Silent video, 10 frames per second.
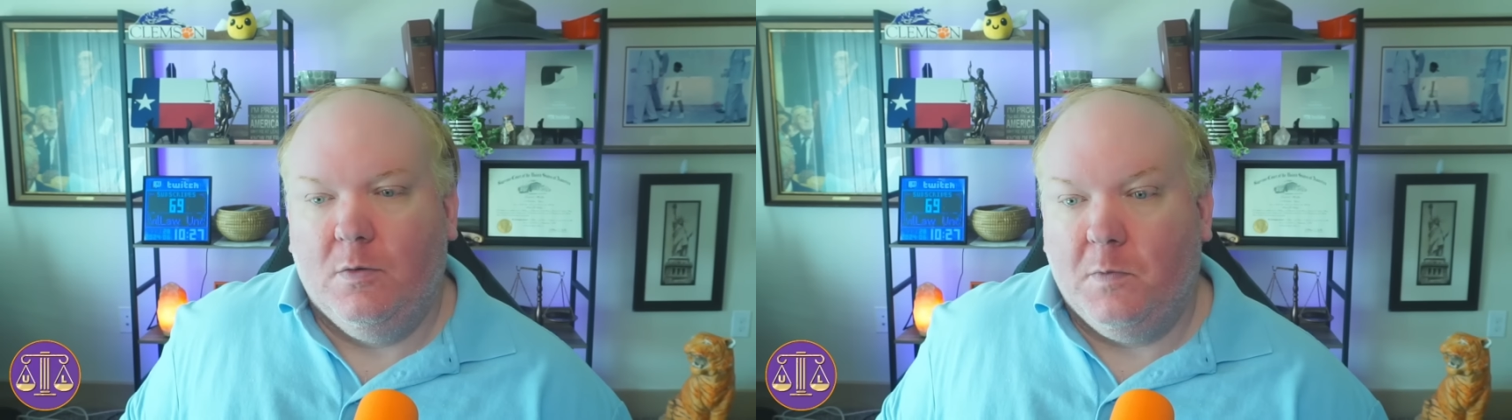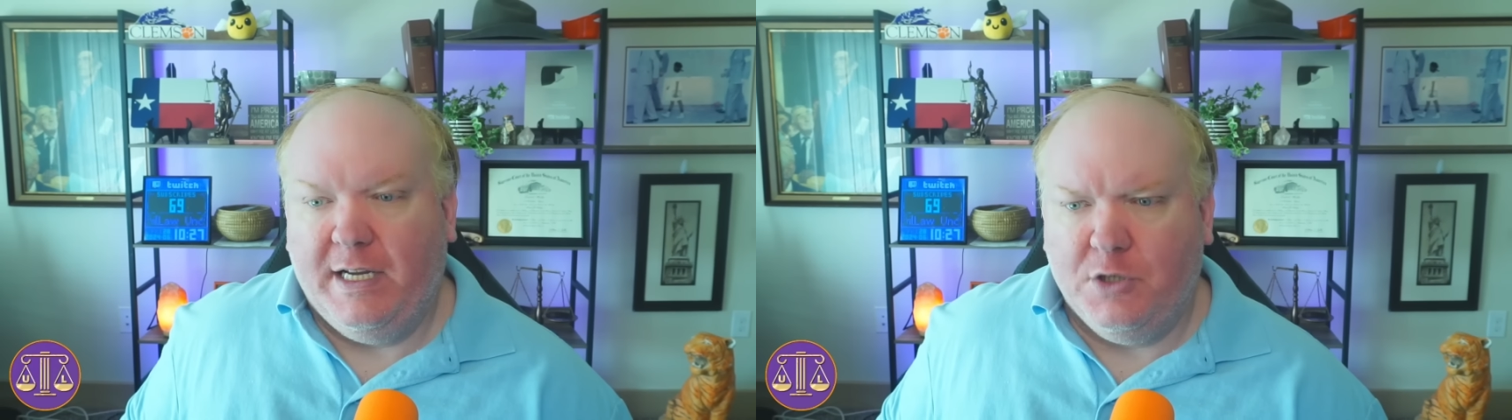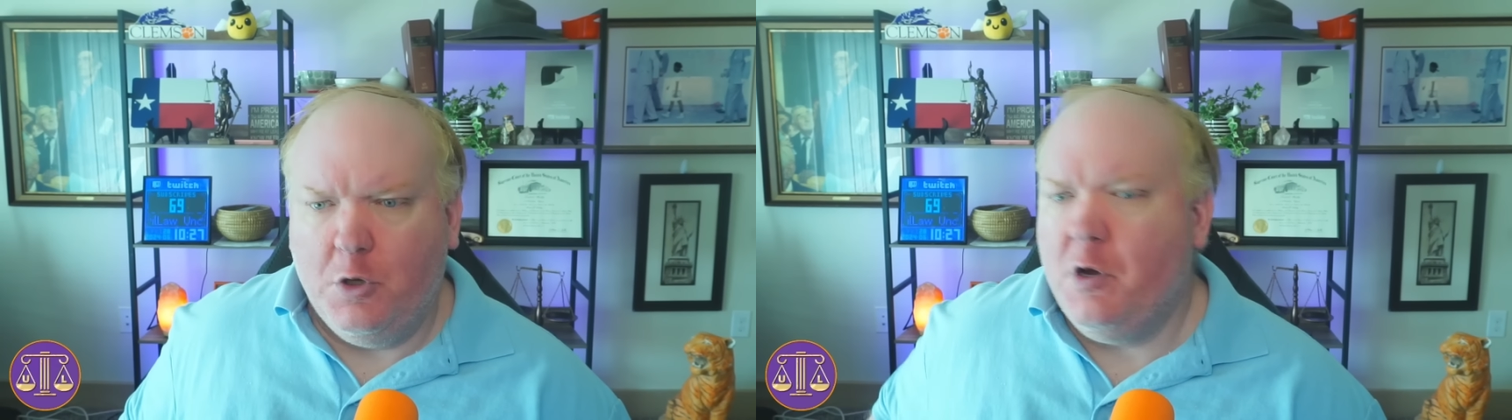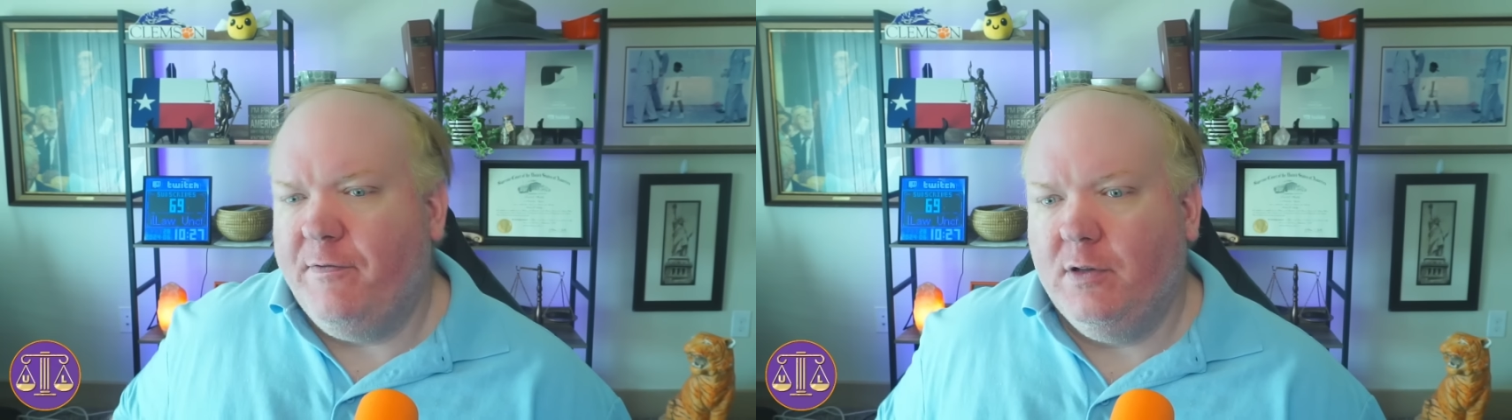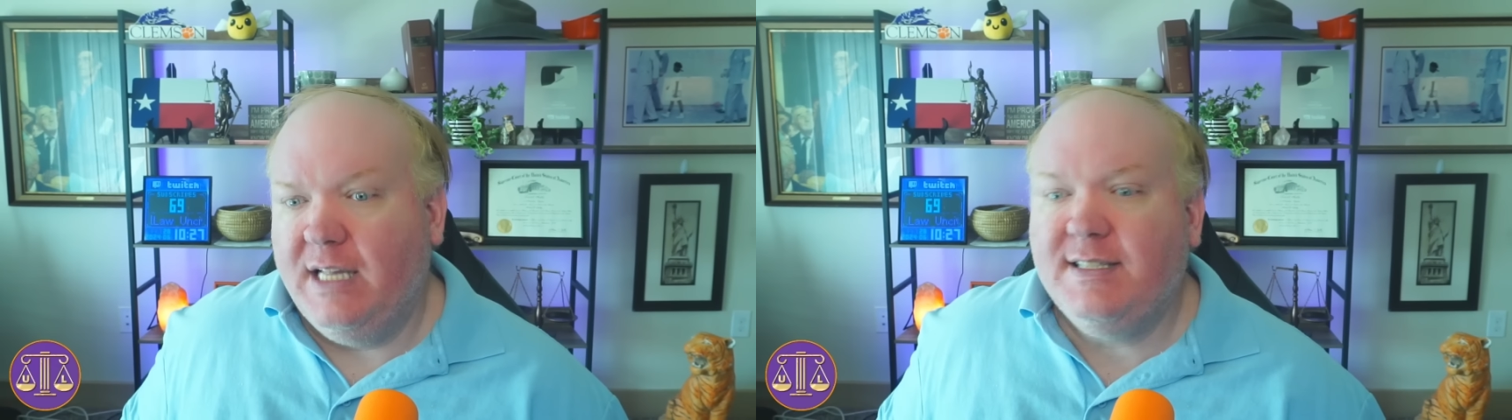right? So you
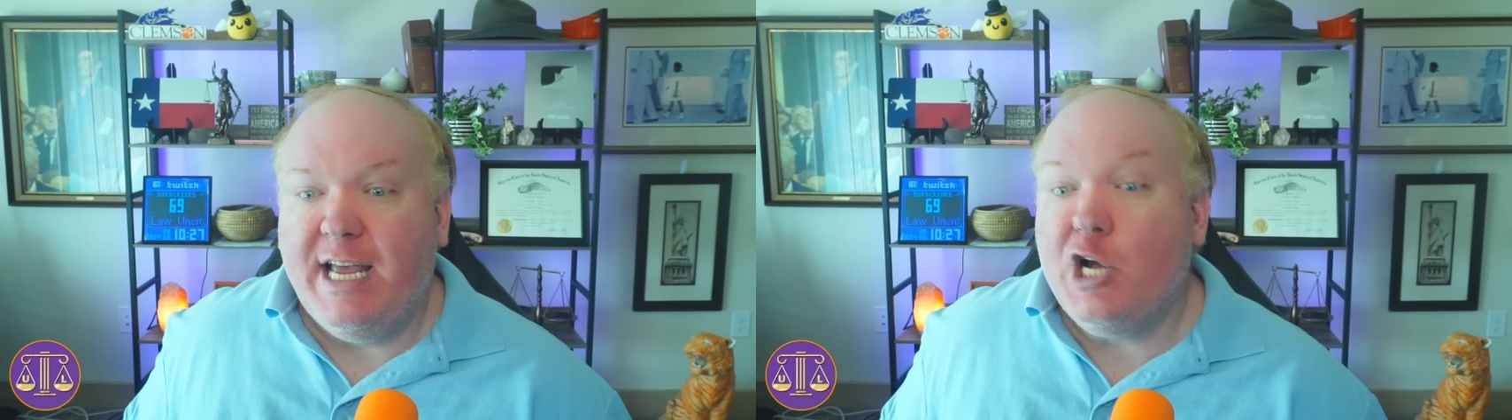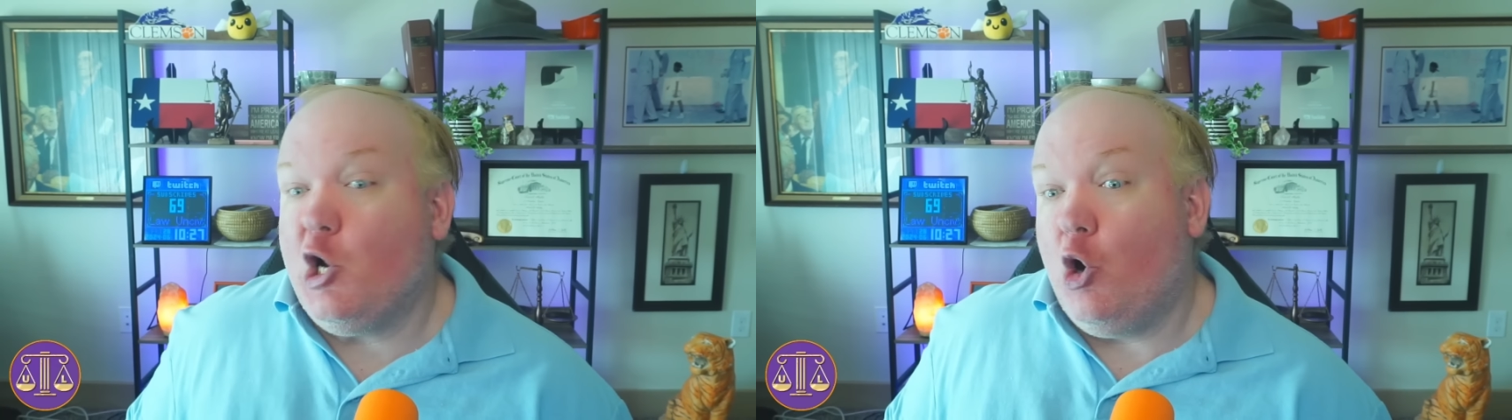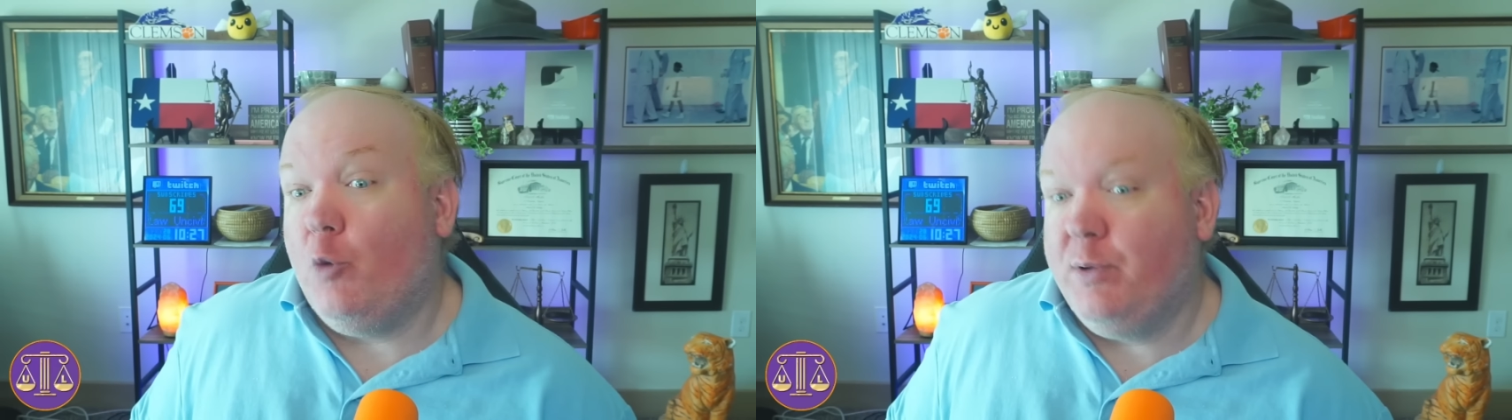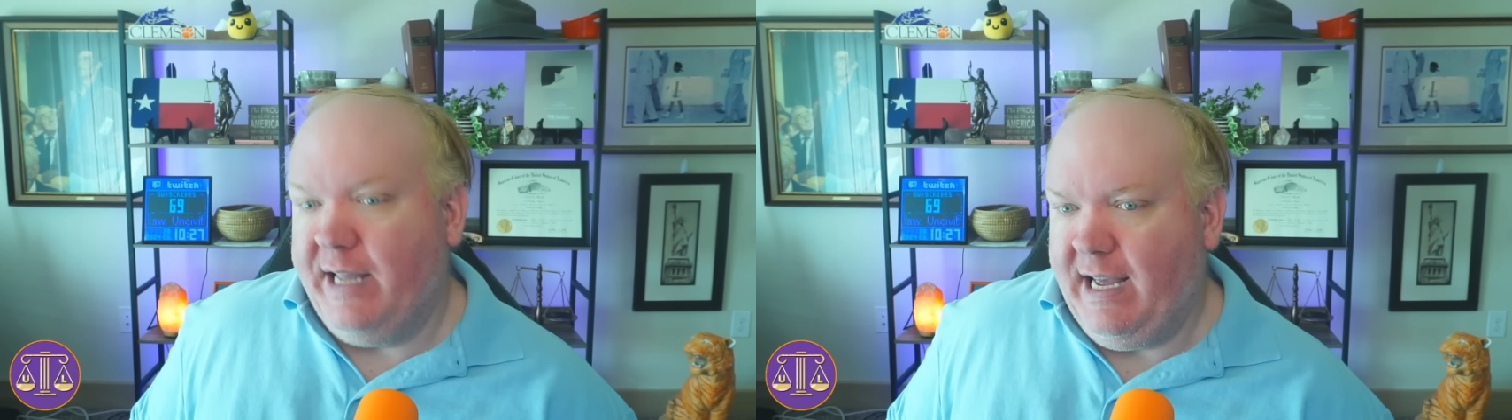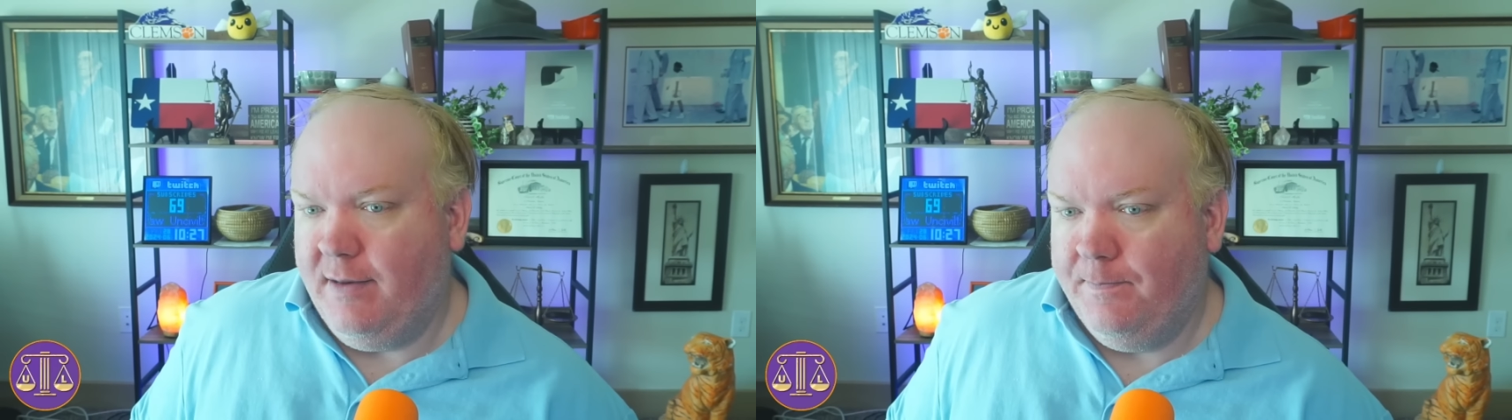have, let's say, a coal
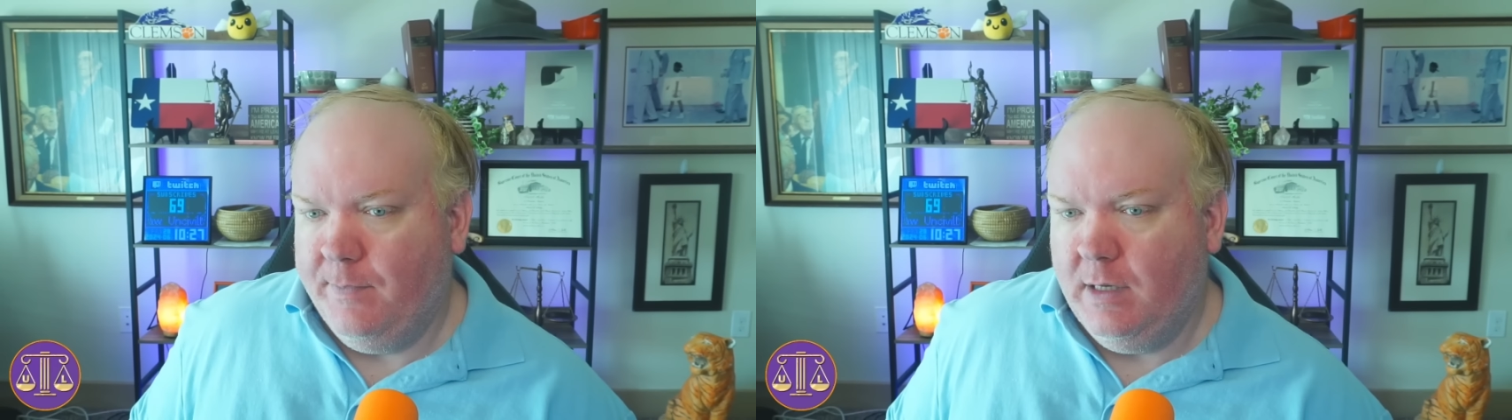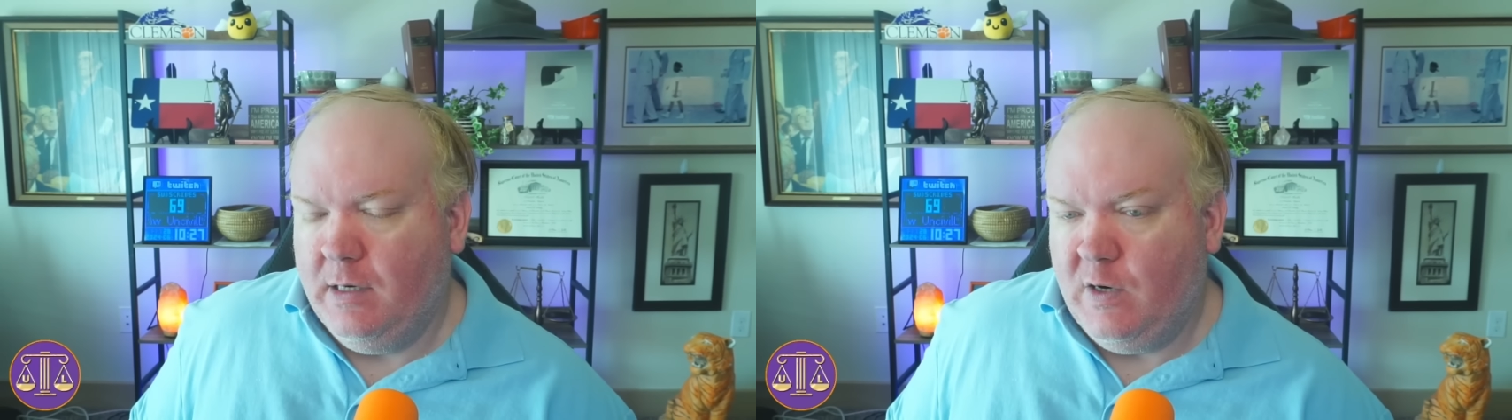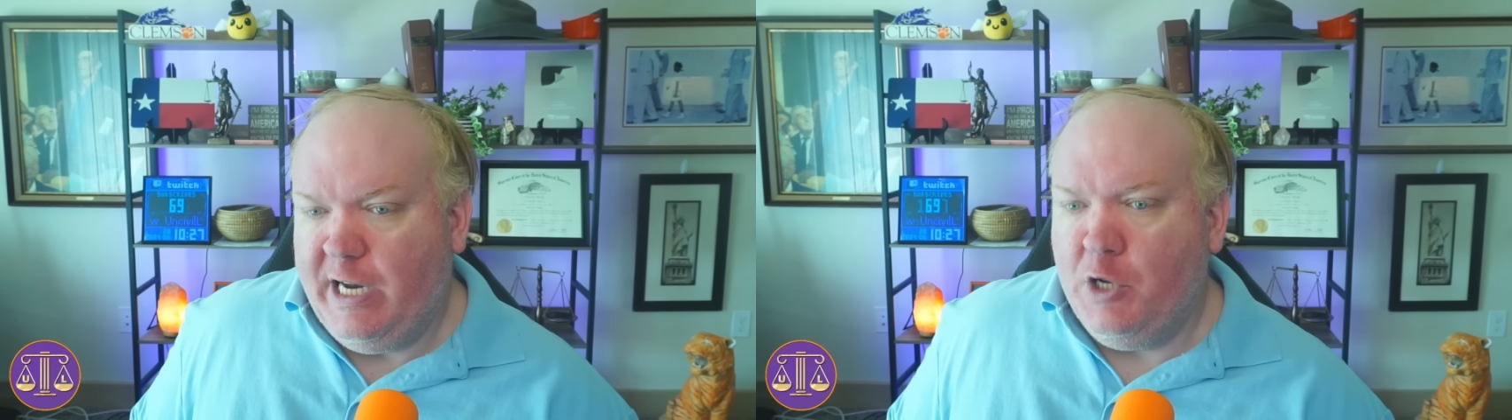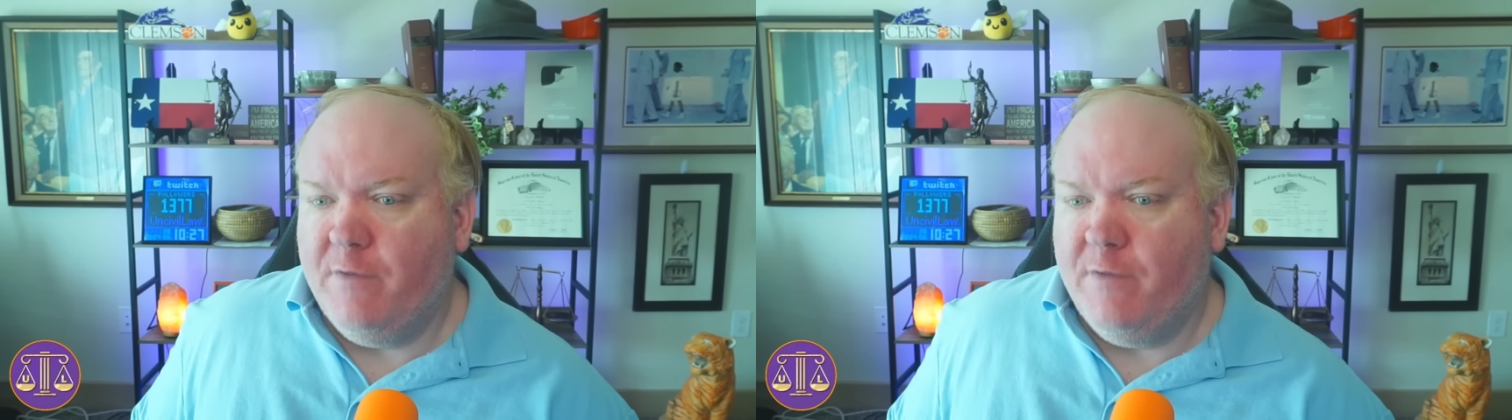plant, right?